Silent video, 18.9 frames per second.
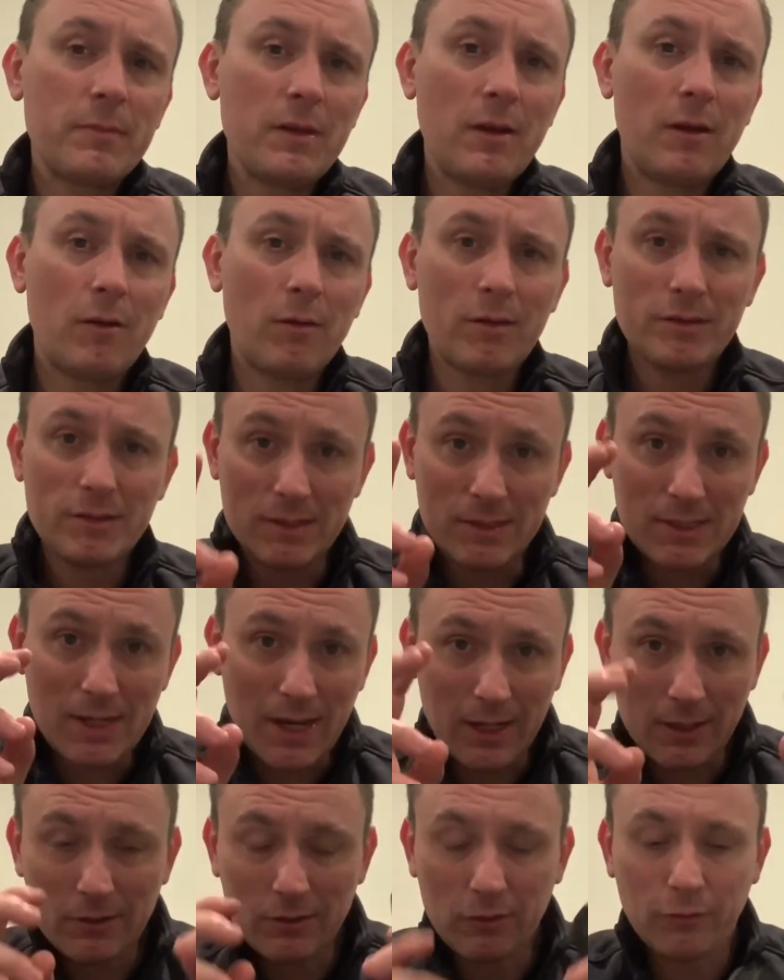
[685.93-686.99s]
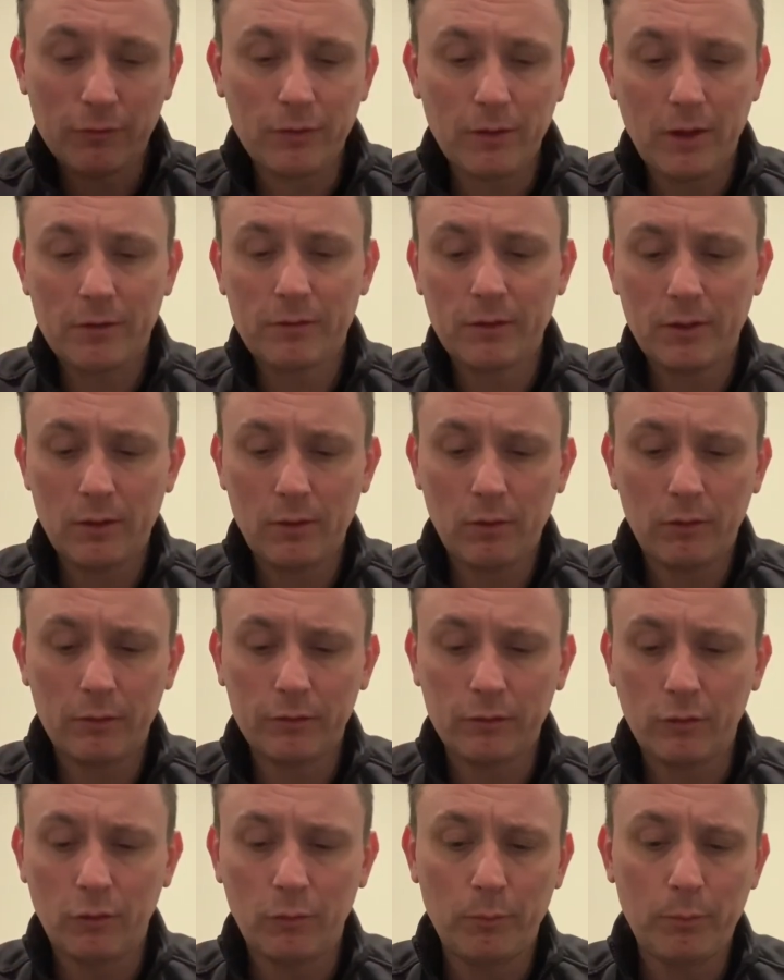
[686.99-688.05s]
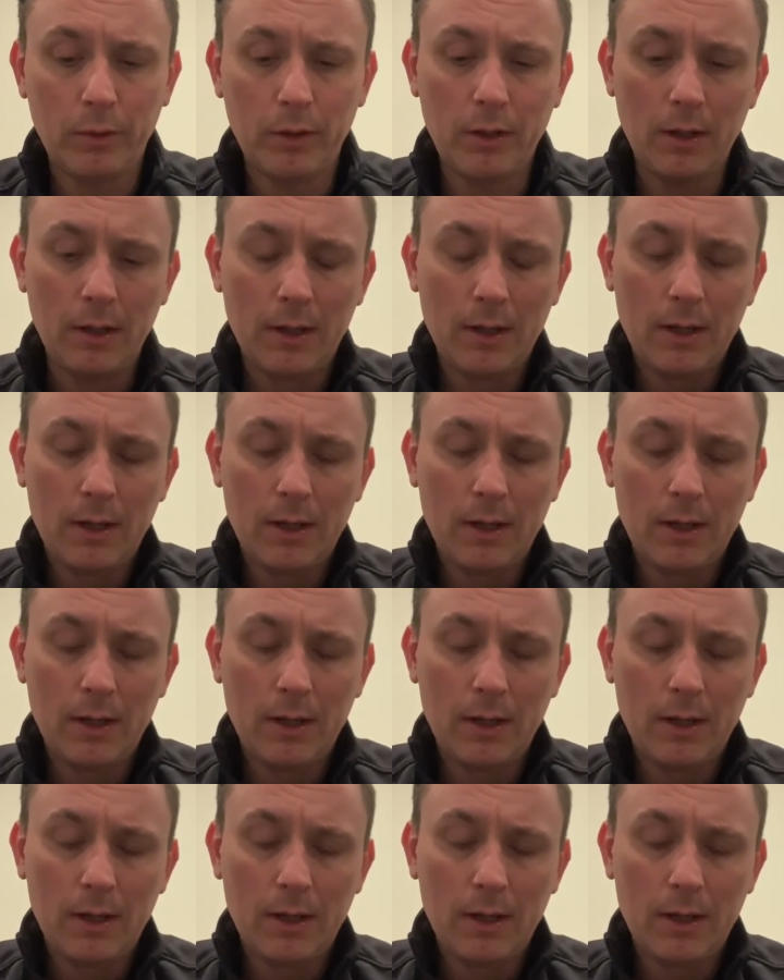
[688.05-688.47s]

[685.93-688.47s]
as a tactical flashlight also. But,